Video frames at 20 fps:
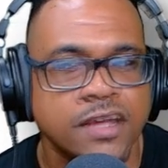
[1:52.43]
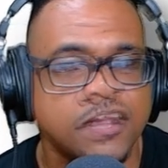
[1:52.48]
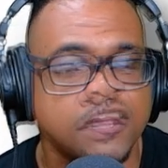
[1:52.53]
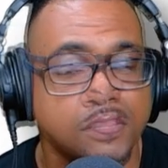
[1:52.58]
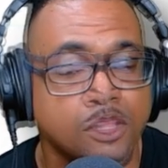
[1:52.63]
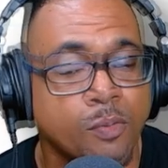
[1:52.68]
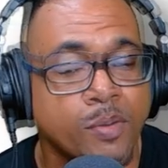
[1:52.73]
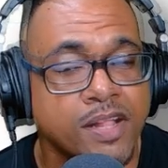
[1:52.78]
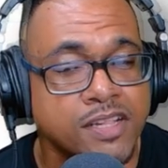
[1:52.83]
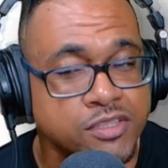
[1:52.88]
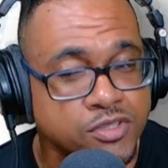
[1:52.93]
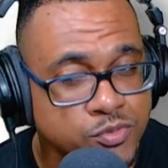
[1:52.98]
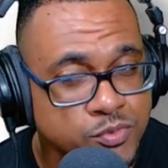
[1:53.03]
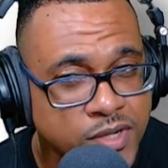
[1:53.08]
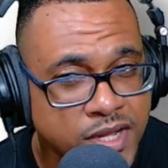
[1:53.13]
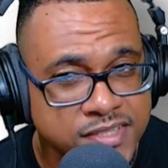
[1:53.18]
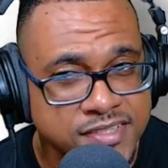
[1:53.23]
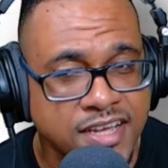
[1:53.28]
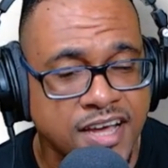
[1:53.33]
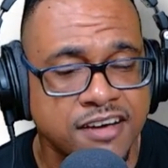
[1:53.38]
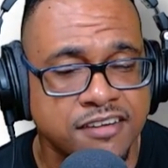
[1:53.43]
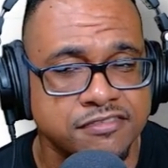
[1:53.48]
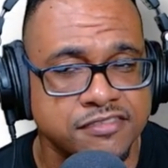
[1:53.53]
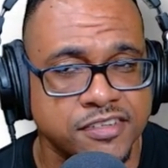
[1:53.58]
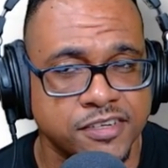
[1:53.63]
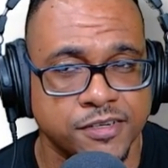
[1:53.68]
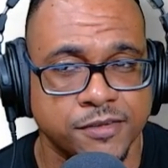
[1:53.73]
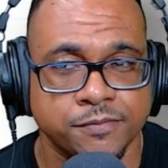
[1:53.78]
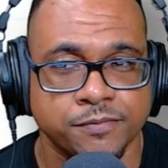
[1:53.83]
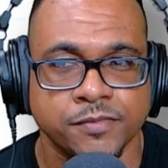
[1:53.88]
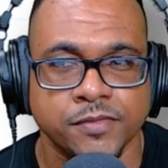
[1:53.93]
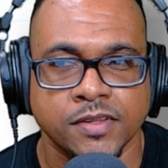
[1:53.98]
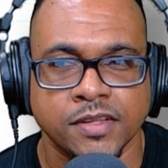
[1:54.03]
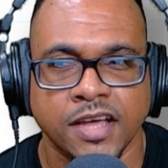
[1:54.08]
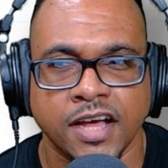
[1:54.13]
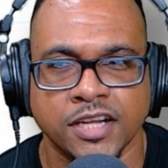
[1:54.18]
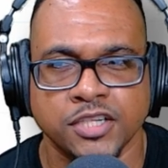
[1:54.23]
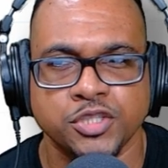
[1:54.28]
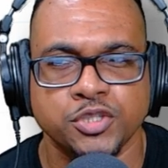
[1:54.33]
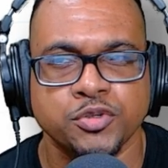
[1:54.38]
Now, I'll do that after
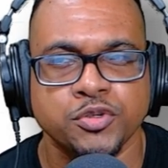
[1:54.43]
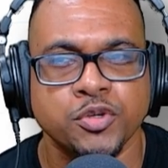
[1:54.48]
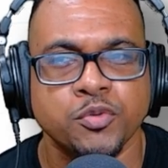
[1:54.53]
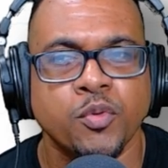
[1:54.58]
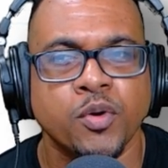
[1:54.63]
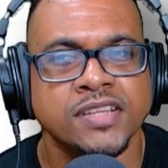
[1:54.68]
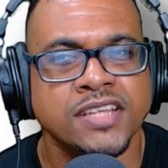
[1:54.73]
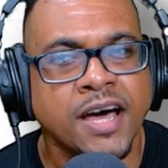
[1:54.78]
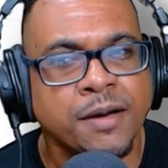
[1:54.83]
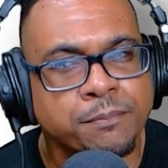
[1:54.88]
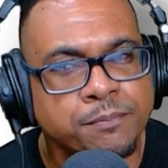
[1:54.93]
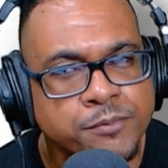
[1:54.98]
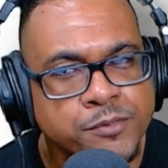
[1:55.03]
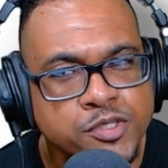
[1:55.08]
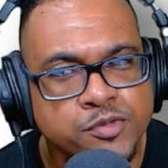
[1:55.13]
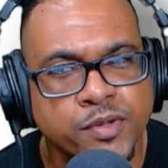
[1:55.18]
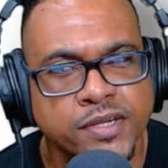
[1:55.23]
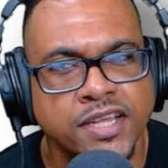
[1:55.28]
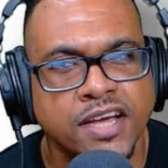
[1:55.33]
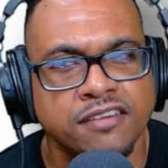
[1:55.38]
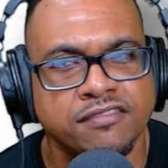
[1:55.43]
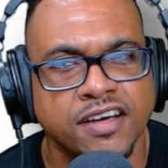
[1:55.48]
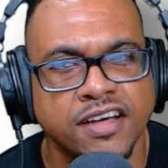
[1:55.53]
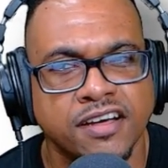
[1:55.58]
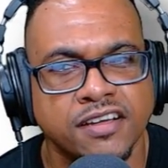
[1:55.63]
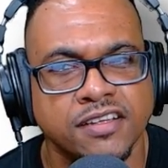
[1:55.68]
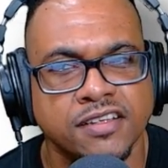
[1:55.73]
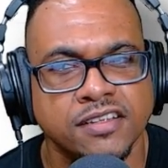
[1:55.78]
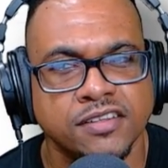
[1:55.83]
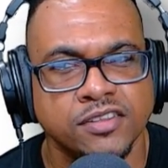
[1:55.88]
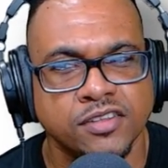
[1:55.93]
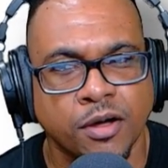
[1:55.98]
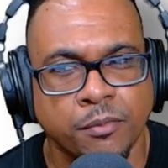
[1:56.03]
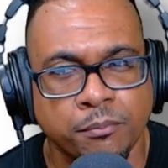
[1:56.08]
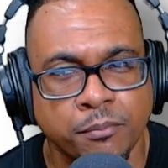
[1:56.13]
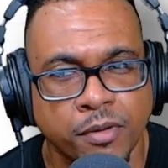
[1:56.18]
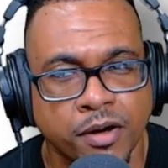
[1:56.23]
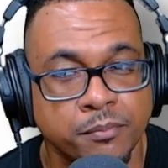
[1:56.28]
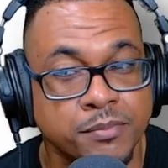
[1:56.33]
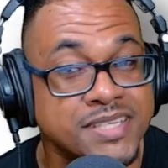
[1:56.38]
and show you what happens when you have a
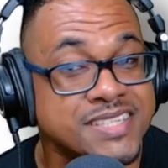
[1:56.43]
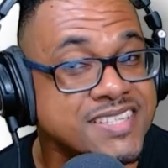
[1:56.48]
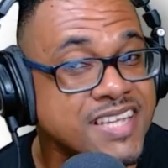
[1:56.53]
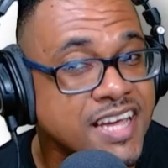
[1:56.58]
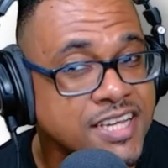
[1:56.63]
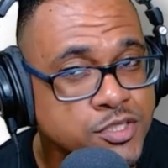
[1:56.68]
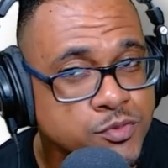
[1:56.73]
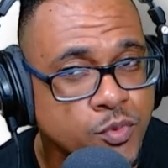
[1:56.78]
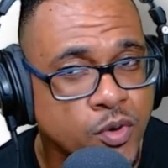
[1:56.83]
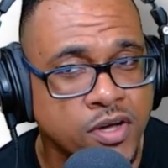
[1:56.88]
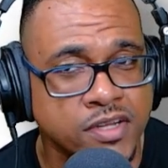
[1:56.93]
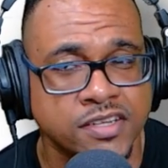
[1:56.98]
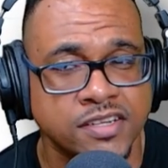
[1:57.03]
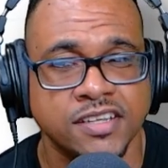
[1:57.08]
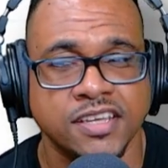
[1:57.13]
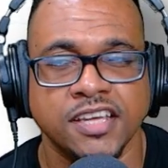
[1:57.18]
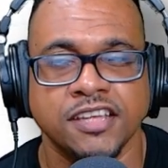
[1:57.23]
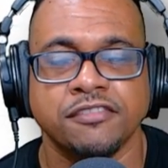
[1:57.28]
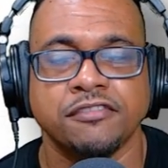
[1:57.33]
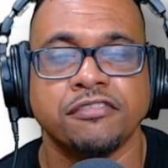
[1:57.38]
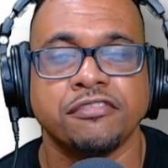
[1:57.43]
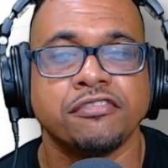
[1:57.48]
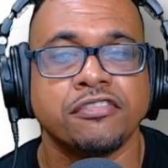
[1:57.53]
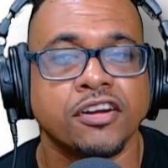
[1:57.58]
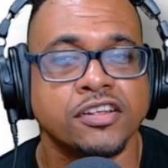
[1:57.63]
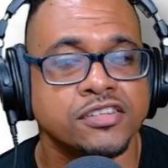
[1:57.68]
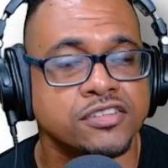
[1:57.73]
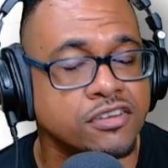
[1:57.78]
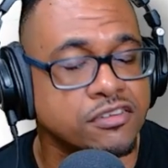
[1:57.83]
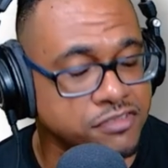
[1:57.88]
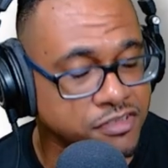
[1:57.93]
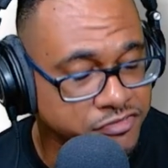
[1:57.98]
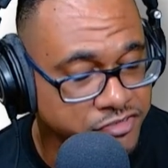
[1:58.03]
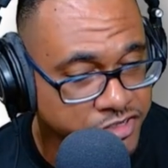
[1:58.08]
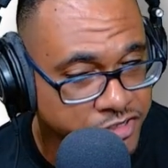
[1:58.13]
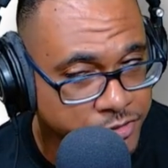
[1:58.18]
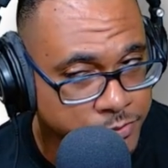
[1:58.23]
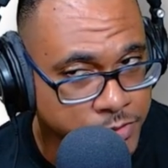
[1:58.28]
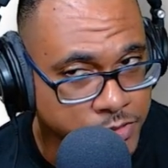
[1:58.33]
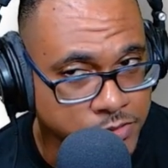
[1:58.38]
number besides 1 in front of your
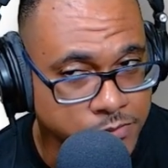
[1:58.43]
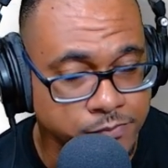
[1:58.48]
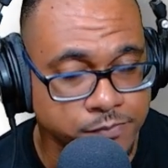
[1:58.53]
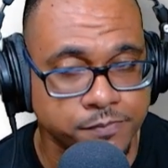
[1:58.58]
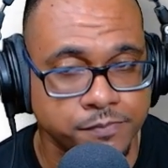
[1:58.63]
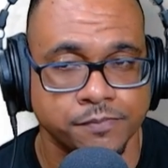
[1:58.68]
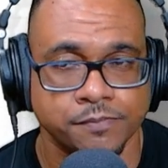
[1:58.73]
variable.